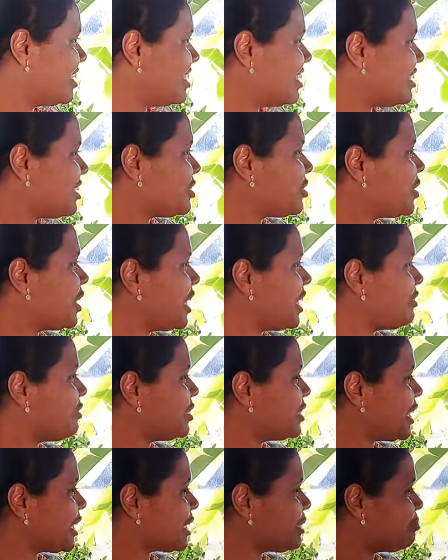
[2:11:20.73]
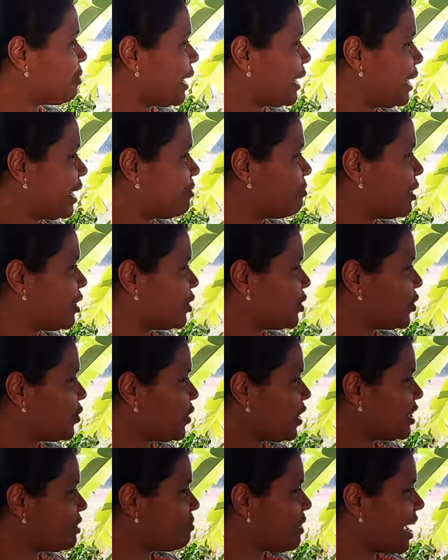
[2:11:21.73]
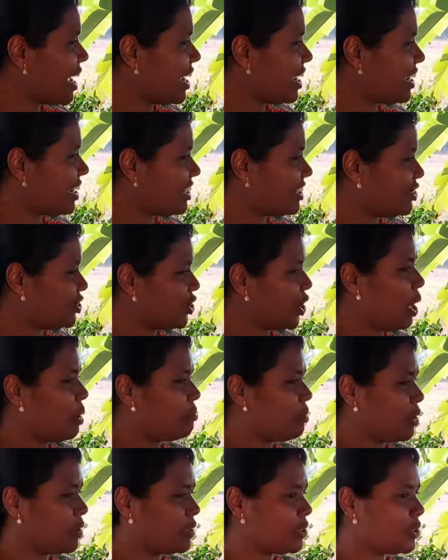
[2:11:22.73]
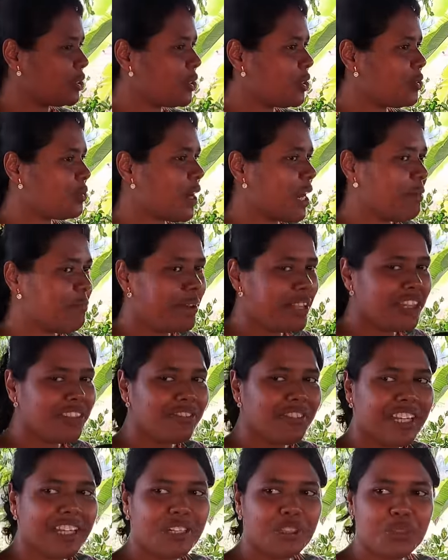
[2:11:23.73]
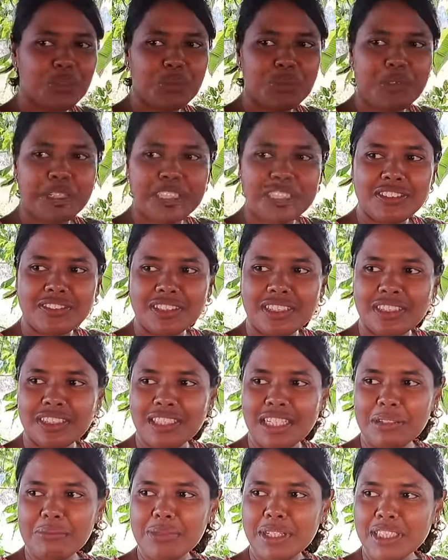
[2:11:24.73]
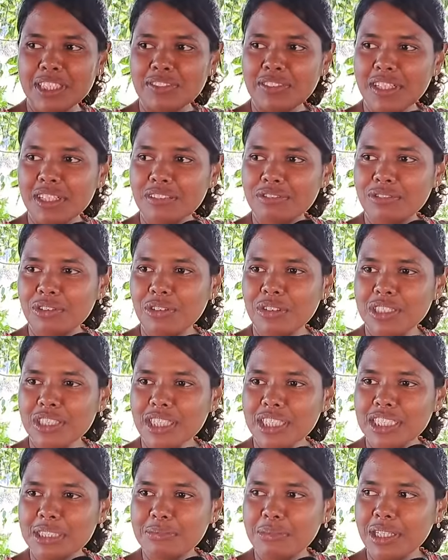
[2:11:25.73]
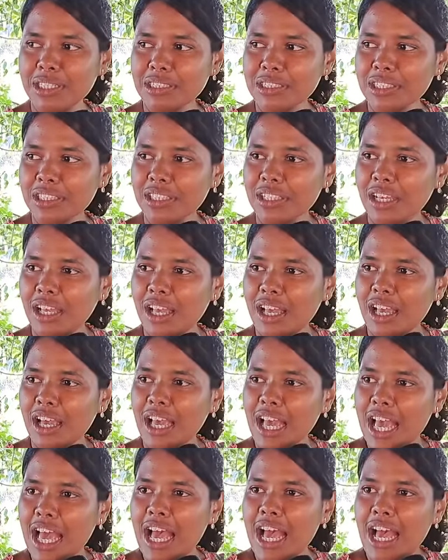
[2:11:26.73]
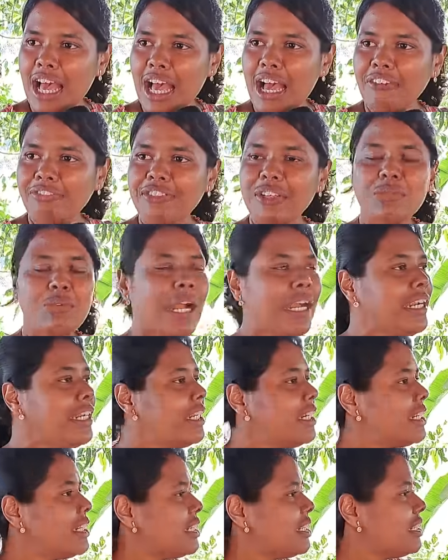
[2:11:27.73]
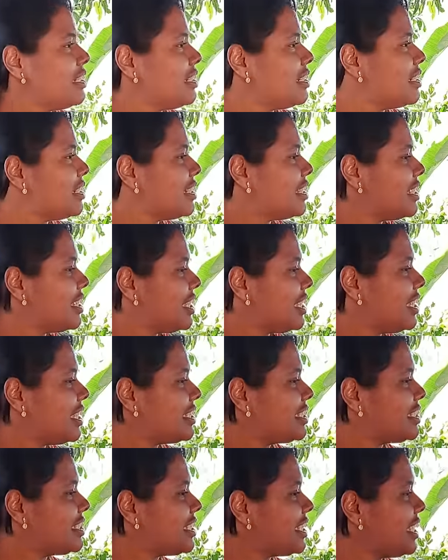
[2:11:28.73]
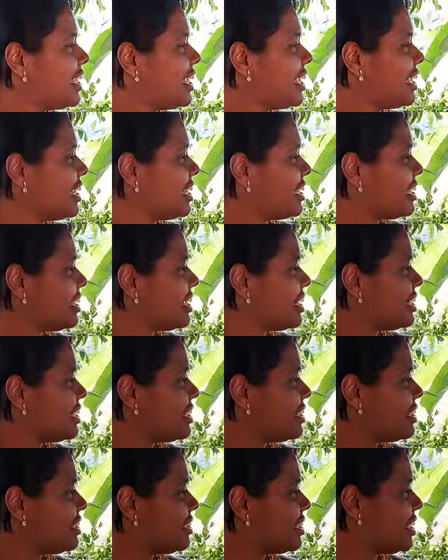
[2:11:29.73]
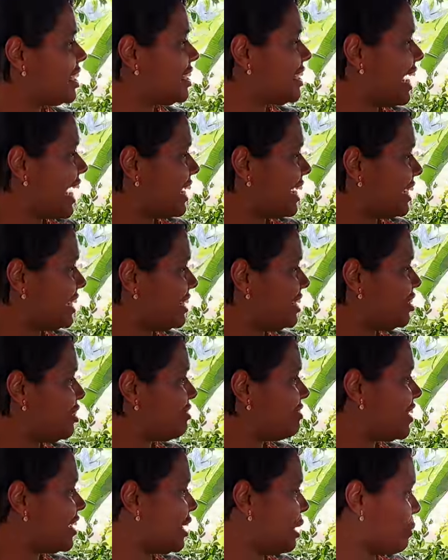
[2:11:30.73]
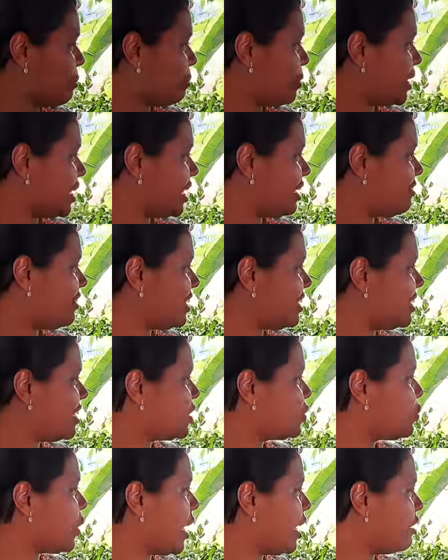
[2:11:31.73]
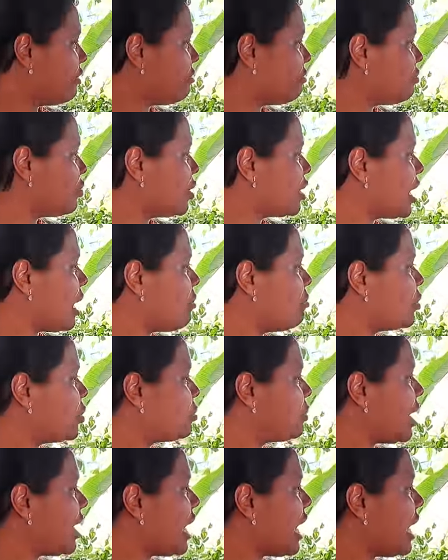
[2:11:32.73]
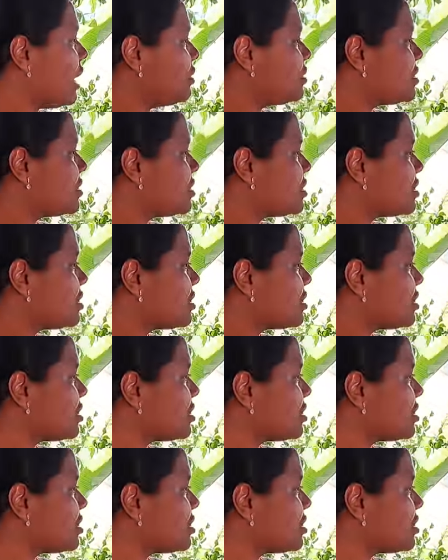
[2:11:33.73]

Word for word: So he was expecting me to quit my job also. One month went, two months went, three months went, four, six months. After one year, he's seeing the director of the company with his wife would come to my house